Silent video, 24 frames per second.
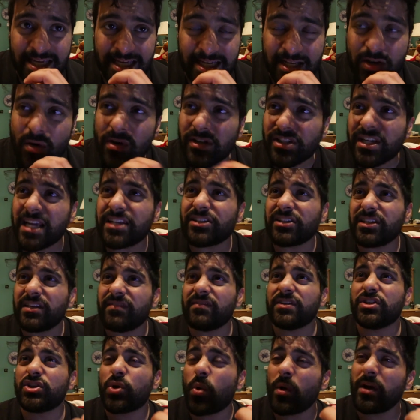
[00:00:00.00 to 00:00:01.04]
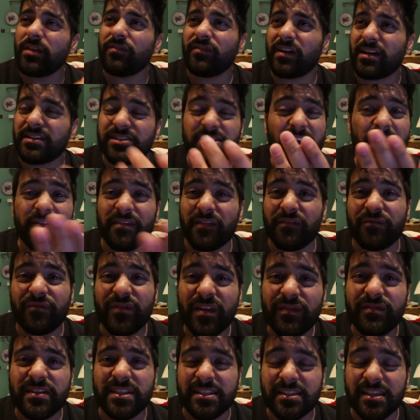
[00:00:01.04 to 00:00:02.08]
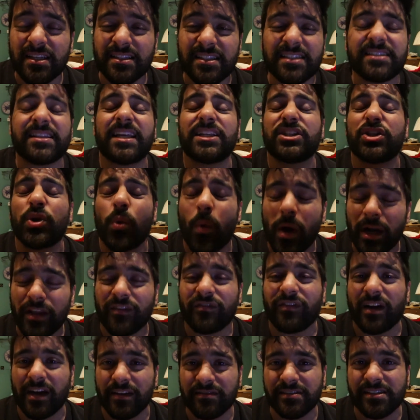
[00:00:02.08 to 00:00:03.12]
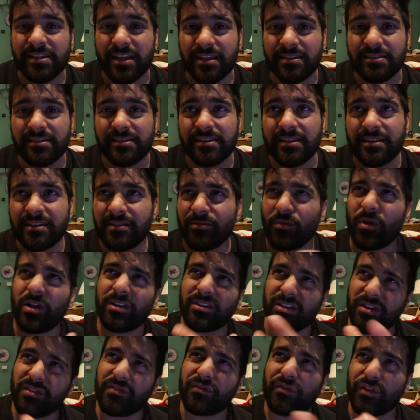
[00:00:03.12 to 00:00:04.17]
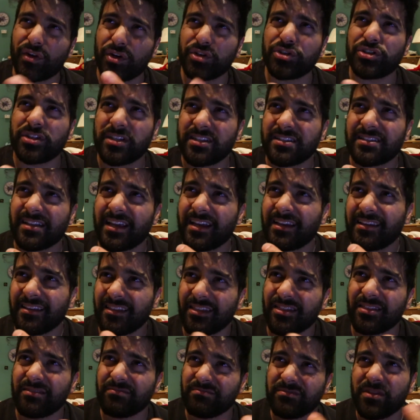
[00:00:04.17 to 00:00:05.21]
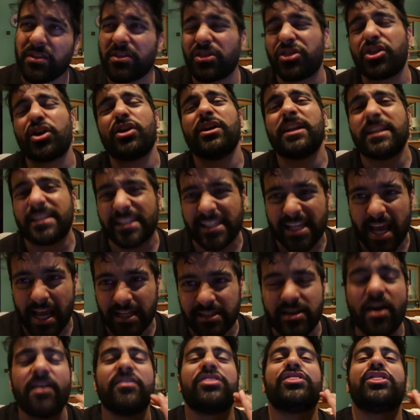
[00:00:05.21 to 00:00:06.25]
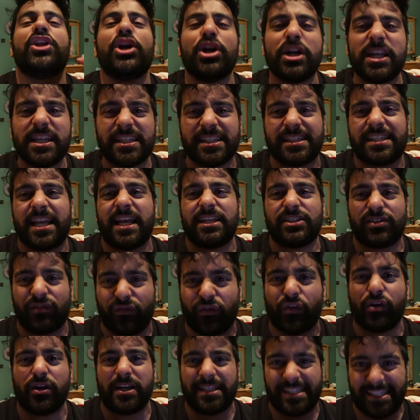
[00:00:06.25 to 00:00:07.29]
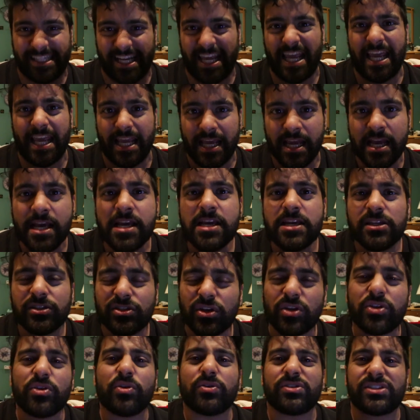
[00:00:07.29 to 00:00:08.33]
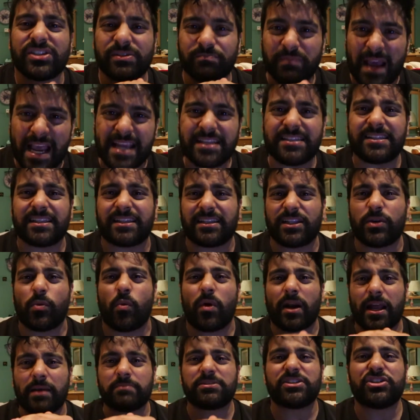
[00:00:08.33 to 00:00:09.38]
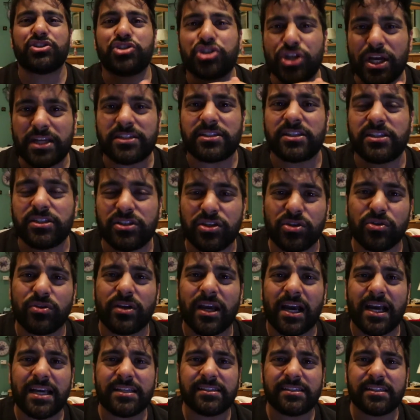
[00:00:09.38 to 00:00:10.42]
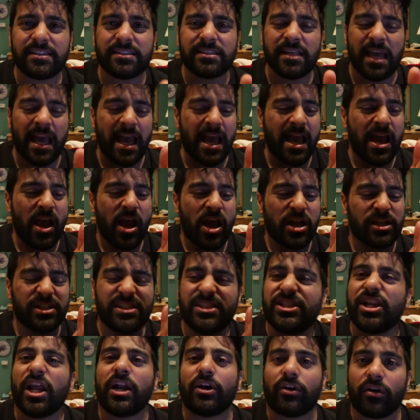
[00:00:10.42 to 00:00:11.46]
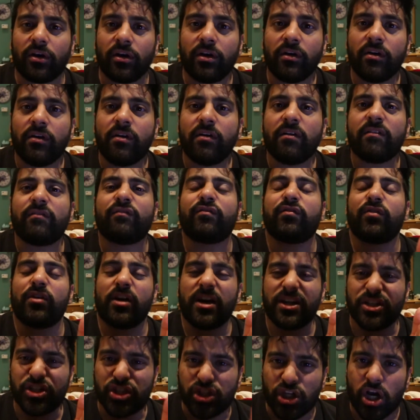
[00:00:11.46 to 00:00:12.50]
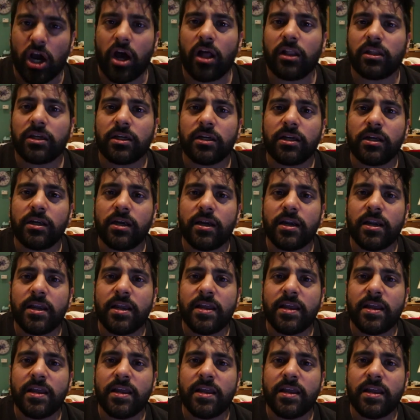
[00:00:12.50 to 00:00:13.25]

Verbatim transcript: No, it's actually even twenty-five. It's not even fifty cents. It's like twenty-five cents. Well, the conversion is like thirty cents. Thirty cents for a tea. So you're basically what I'm suggesting to you guys is dinner for a dollar